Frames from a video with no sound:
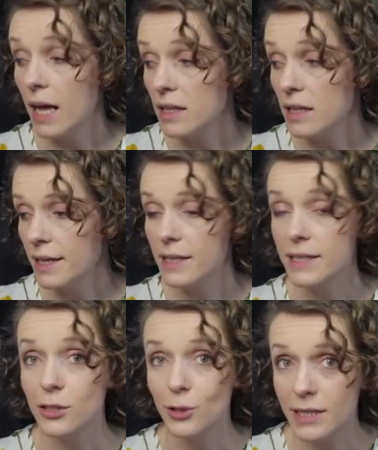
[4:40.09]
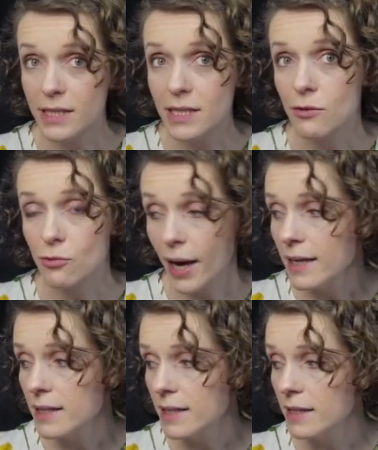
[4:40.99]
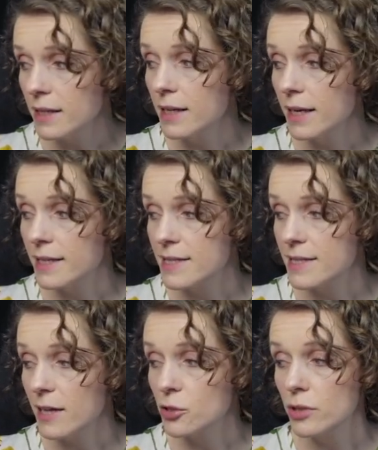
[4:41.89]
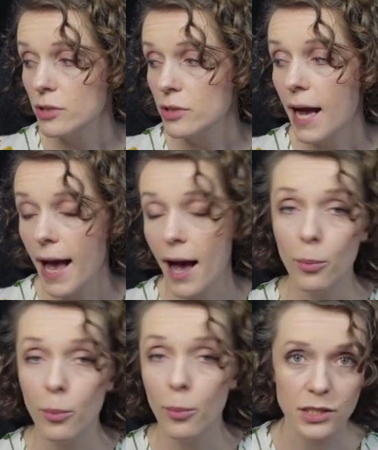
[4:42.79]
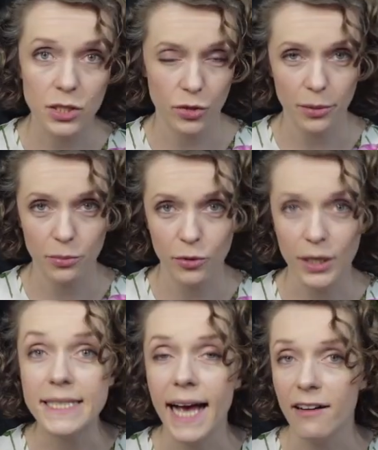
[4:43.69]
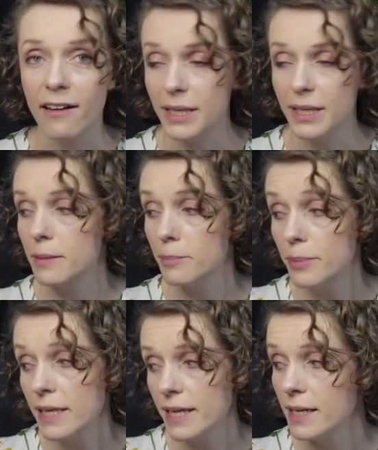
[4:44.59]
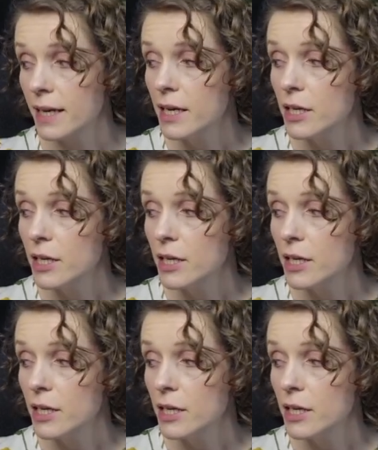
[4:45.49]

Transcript: Other thing that you can see right here is actually how many story points have been completed.